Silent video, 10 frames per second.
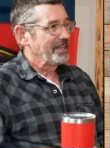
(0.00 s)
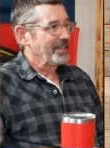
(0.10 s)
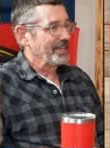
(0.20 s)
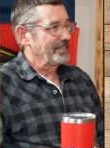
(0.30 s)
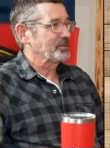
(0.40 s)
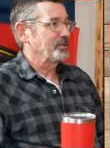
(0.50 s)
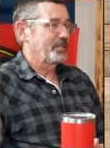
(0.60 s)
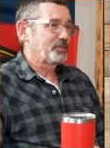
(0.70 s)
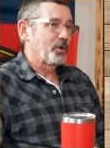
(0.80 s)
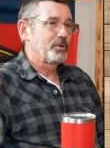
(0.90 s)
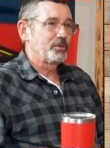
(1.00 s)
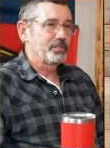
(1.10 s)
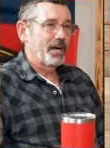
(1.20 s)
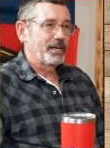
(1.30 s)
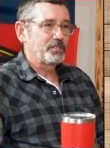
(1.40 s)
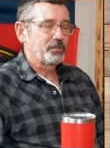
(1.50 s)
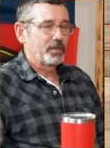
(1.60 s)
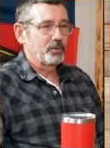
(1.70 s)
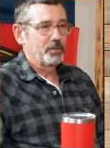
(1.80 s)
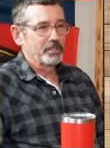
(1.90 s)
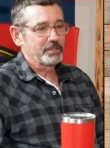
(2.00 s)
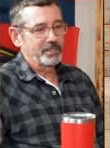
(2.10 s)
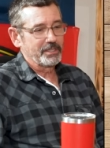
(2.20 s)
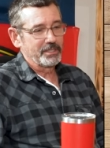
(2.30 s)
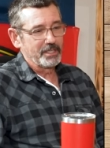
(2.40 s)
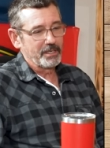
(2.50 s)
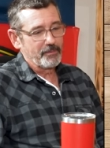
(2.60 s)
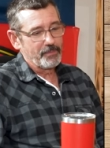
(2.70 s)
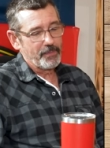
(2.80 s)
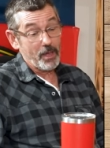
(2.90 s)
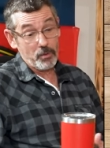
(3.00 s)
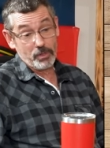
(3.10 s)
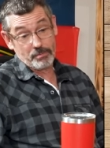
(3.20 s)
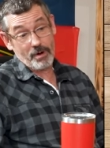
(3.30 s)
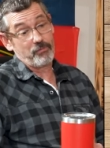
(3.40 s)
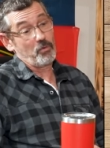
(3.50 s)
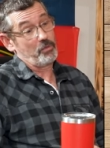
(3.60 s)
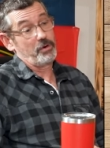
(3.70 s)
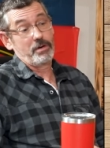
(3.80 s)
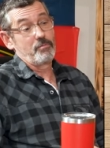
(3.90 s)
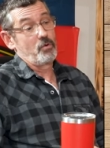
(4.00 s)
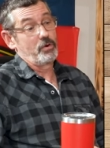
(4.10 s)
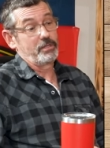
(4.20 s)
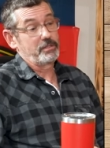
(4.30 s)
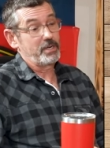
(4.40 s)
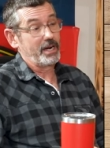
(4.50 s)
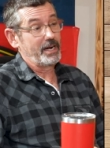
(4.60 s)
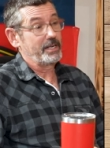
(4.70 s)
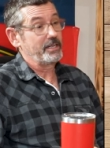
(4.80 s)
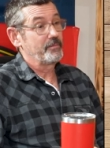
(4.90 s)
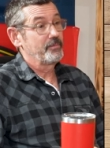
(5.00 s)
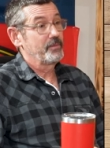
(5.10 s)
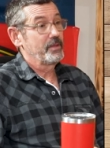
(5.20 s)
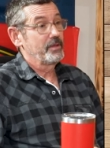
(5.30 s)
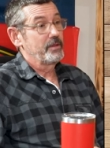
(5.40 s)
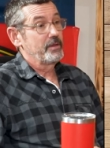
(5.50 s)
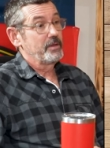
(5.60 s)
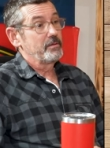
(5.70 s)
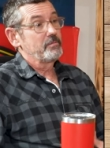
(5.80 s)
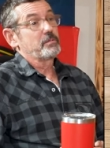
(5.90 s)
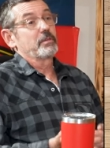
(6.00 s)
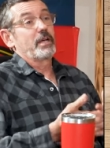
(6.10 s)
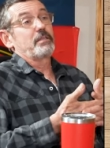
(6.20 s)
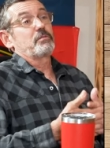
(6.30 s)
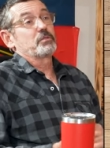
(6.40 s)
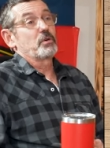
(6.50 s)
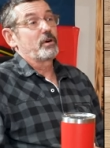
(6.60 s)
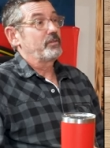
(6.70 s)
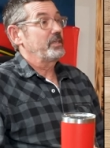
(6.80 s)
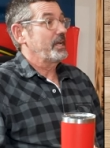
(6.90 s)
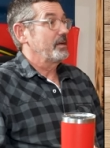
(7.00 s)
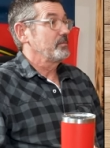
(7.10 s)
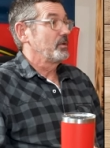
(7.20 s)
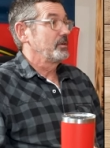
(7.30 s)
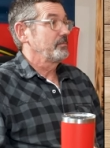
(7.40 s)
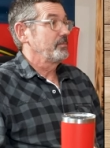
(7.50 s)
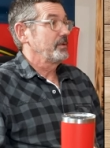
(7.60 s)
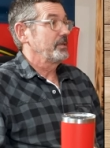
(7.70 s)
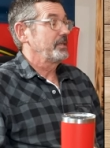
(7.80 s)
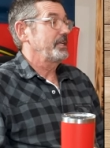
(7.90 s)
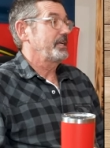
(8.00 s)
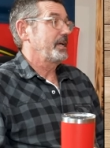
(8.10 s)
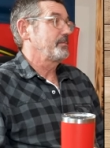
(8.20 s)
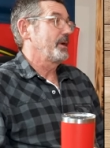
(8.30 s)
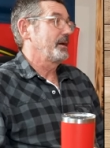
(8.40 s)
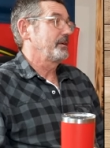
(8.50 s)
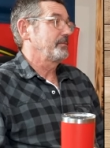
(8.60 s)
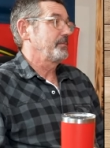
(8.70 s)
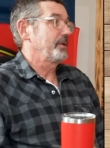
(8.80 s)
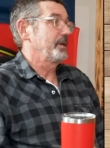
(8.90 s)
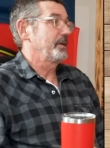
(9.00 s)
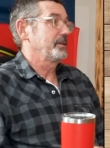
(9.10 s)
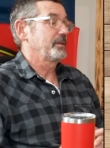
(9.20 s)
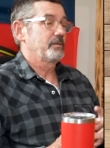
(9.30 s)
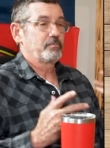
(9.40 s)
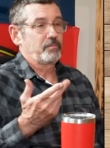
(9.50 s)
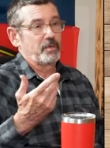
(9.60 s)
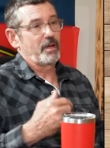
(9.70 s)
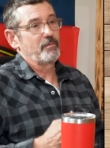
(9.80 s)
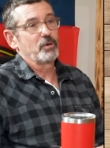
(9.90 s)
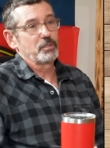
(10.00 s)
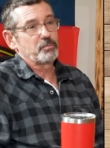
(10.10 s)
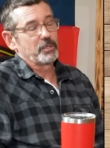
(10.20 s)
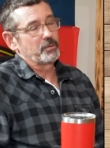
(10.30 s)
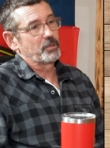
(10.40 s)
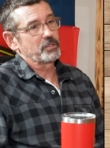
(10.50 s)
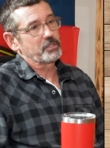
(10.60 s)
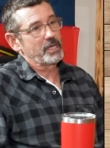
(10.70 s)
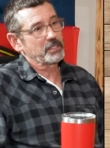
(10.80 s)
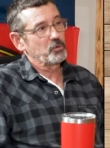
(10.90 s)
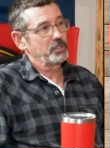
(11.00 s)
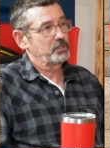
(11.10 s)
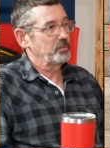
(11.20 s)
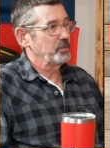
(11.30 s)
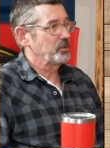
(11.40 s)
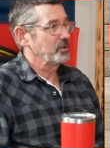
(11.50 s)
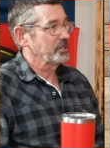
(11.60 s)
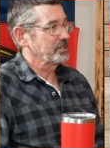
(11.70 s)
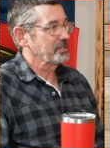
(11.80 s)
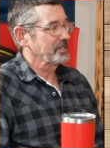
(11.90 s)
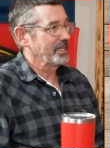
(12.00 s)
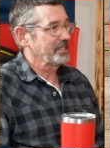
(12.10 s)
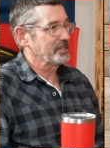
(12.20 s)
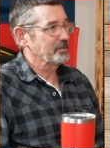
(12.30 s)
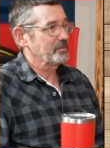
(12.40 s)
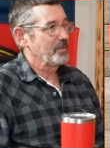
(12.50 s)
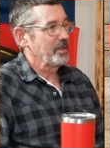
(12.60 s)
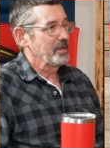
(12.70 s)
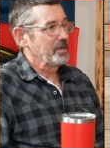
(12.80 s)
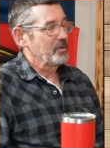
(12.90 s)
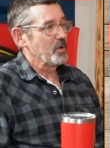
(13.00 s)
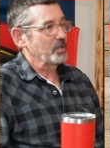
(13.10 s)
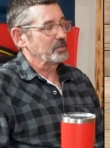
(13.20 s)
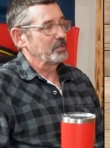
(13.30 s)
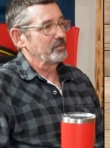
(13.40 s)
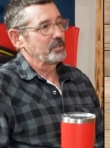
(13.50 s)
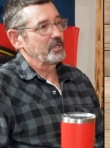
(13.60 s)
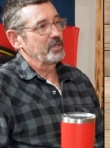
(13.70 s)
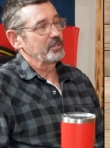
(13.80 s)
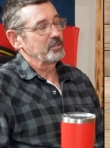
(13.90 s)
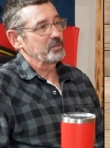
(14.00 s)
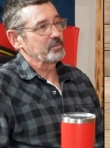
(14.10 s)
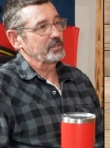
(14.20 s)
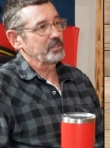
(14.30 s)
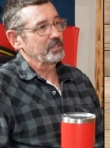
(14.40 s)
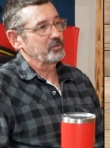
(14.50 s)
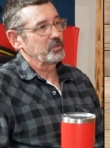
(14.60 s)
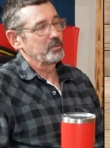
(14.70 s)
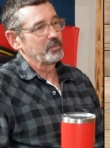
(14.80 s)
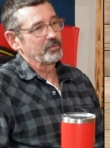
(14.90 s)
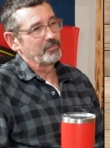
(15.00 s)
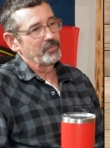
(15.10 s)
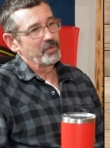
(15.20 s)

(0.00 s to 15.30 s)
And so they told me who Johnny Trigg was. And uh, anyways, about 4.30 in the morning, Johnny light to his RV came on, and he came out. And I've always been the person to ask way too many questions, and I just walked over and introduced myself to him, and